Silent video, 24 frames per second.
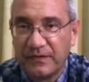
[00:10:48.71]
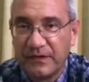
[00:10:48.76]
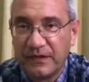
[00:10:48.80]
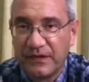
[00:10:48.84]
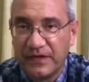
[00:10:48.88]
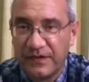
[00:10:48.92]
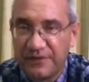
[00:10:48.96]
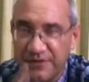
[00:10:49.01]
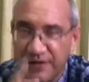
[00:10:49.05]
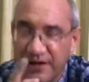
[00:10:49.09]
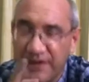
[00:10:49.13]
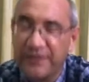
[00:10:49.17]

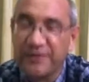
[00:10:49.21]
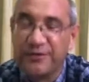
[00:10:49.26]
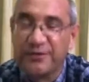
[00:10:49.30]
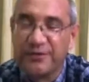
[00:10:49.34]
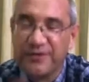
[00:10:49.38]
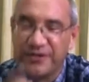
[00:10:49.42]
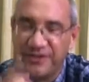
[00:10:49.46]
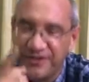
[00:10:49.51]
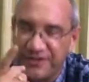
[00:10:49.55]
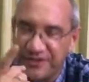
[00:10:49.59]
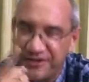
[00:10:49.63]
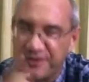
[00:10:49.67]
He tried to
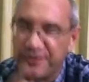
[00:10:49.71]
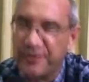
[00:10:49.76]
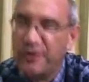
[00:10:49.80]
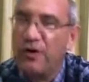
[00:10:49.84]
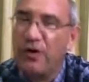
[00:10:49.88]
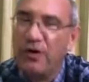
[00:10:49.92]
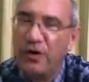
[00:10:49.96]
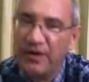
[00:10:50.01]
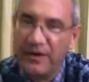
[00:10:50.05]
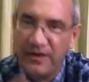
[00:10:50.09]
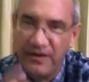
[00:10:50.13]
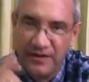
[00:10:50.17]

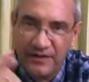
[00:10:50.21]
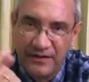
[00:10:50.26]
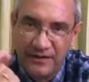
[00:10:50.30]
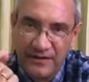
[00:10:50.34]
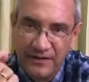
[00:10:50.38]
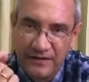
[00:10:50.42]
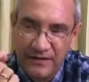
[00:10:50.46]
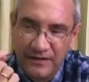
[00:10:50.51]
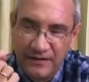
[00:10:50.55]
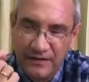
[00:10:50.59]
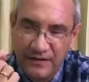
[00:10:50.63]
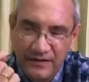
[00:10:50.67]
destroy
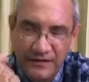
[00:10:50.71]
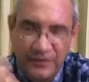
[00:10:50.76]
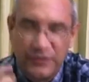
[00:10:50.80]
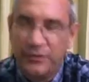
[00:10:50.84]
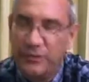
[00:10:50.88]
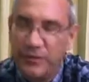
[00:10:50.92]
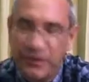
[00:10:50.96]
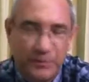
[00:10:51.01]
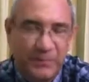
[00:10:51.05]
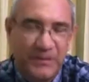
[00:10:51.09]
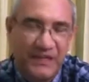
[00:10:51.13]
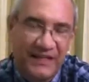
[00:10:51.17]

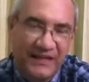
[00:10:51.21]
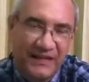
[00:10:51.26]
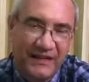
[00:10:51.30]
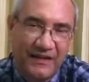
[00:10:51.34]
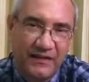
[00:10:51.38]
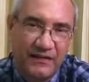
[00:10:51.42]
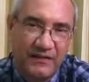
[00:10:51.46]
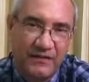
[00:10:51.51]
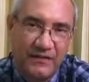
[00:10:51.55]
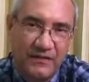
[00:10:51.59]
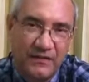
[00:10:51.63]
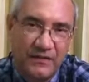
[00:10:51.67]
human being.
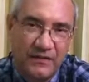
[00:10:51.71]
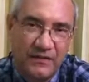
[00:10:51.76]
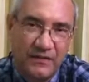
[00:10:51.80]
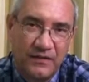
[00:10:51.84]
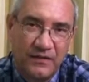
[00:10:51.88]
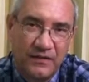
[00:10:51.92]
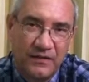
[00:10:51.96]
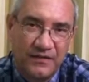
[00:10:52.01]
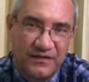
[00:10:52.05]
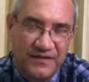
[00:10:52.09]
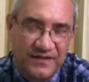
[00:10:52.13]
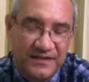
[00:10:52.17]

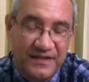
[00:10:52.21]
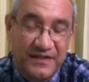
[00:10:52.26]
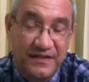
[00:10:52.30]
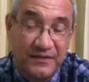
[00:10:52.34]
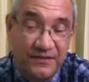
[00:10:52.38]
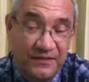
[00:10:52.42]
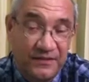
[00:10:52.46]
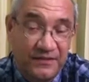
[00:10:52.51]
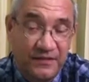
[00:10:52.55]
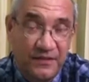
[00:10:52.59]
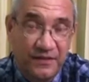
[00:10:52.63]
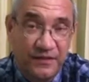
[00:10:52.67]

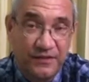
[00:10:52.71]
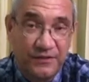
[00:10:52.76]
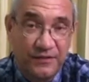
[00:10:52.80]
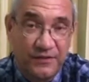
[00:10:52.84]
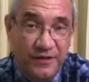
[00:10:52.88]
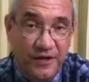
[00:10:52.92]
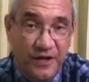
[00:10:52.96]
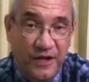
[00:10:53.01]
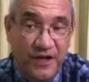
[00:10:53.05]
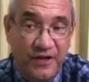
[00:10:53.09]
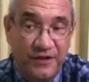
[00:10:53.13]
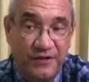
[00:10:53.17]
Sin
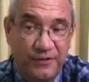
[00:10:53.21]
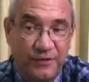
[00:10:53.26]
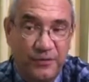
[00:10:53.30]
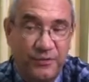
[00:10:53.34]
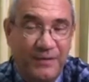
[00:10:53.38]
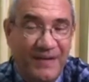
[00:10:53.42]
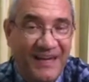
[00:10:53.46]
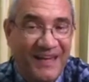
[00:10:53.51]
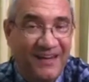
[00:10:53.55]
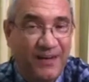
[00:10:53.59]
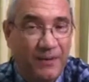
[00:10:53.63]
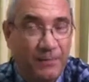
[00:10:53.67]
tried to
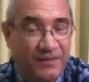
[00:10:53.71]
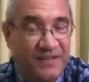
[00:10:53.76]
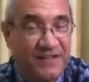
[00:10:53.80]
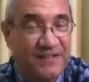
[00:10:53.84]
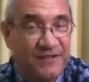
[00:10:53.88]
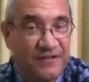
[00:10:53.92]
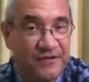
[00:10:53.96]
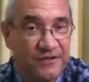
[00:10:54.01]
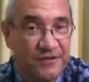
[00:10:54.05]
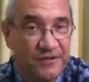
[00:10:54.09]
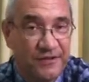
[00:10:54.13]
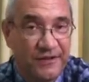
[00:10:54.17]
make a
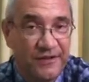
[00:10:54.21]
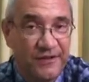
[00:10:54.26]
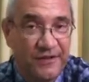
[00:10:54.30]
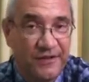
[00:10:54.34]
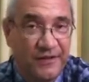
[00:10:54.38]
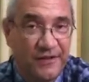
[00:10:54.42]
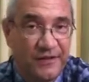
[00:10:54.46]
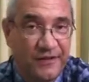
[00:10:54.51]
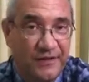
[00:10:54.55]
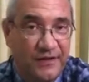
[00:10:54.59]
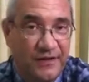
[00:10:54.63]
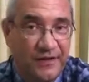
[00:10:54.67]
picture,
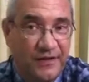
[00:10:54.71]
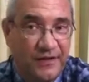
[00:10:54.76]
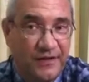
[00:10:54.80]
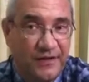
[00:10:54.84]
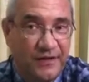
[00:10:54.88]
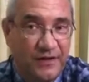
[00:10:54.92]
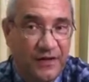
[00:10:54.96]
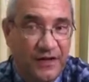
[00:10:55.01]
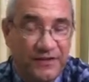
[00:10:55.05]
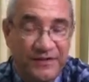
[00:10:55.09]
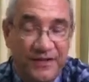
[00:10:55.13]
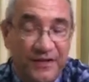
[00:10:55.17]

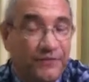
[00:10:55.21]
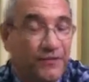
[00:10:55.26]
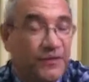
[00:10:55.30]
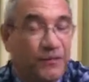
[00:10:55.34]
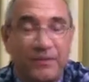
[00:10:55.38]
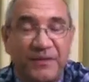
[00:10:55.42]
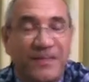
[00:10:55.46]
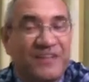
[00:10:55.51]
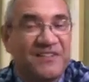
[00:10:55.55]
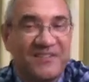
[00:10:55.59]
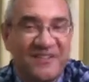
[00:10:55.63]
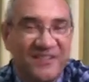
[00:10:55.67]
a
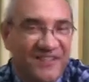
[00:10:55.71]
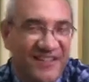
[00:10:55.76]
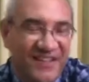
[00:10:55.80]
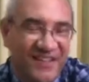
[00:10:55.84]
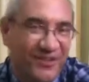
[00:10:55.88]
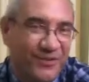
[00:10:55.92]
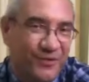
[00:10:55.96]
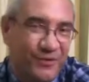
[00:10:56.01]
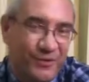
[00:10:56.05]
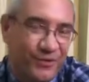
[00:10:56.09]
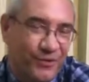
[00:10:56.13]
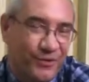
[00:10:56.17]
different picture
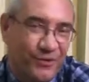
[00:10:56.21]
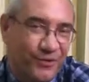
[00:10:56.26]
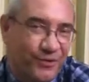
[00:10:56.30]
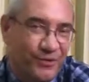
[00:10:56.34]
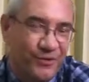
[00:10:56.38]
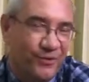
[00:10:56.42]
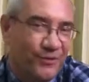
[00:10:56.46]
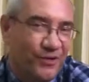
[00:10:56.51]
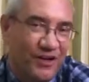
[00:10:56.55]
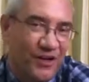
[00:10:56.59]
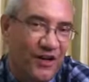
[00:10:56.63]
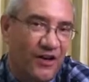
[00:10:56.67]
than who you
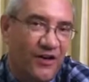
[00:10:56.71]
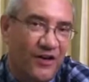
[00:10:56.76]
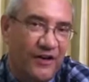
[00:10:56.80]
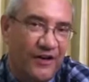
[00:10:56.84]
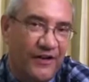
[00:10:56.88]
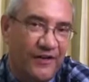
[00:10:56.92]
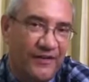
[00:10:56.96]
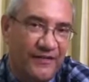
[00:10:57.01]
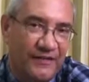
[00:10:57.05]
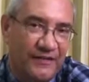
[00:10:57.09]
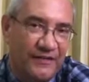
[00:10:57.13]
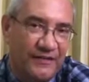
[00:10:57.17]
truly
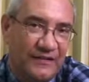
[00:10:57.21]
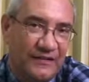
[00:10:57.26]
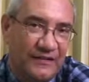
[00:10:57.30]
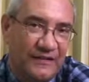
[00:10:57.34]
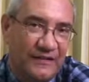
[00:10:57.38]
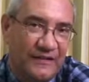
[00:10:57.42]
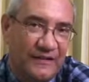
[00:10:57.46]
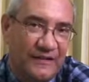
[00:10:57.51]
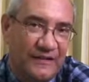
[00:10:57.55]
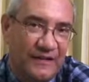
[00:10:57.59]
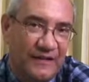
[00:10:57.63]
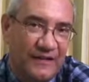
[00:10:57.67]
are.
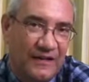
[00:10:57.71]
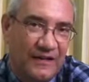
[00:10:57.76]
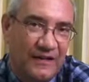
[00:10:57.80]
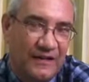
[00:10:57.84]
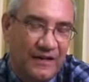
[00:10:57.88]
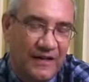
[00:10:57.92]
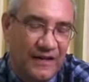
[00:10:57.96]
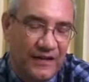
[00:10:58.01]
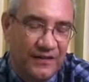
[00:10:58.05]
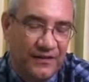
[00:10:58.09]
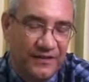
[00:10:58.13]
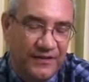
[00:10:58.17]

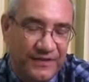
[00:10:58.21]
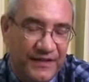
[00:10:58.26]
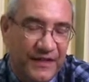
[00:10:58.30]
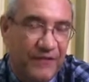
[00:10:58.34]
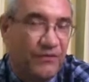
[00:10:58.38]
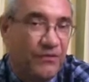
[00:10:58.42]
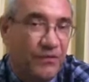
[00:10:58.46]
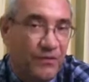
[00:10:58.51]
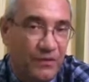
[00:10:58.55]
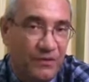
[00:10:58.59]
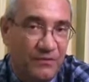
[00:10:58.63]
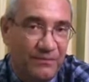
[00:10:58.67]
And the
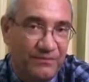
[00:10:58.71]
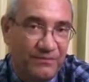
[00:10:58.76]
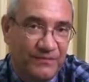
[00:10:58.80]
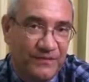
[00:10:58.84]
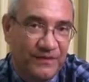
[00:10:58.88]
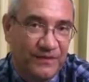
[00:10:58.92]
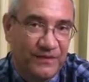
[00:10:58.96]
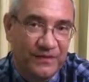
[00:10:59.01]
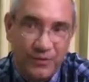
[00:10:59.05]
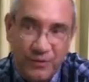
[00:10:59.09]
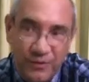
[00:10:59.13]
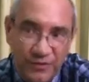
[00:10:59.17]
devil
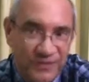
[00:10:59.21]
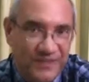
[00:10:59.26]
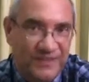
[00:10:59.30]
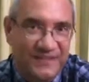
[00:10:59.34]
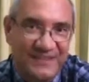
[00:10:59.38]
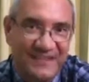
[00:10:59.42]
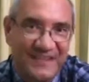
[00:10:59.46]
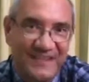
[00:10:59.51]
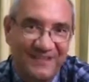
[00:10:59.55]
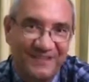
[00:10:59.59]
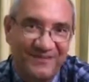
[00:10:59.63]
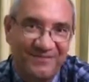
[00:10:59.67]
used
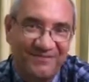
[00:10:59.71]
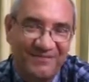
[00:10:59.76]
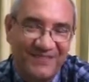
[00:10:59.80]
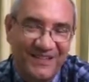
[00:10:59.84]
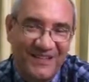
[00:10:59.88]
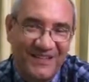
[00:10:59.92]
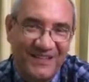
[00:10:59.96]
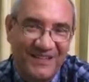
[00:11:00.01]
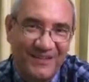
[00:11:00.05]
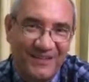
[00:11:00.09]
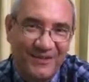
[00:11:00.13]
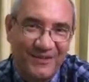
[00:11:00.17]
sin
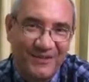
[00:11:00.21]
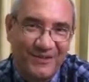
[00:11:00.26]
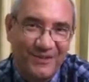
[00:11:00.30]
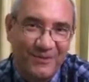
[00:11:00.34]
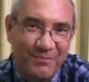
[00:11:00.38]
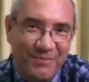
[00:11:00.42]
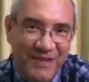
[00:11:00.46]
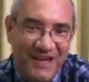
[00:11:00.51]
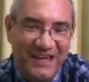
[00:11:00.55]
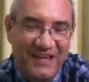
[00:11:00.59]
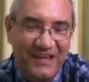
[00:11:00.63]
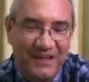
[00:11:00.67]
to
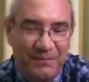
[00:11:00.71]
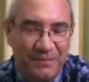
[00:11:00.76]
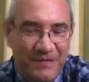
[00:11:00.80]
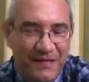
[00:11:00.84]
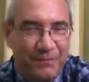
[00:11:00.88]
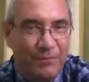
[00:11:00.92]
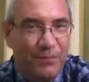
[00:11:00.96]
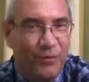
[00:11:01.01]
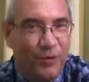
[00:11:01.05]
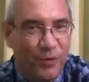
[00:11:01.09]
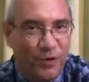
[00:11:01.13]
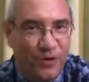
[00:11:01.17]
make
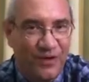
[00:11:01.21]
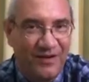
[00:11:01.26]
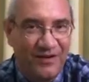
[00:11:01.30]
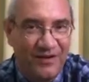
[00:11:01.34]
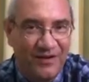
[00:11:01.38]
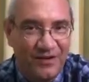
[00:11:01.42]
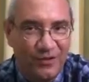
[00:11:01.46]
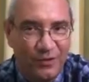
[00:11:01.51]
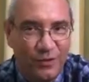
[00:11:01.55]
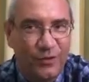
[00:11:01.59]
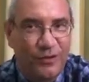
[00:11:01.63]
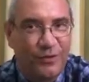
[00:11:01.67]
people
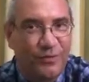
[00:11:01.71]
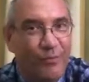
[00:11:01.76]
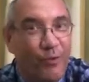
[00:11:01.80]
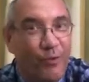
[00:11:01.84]
look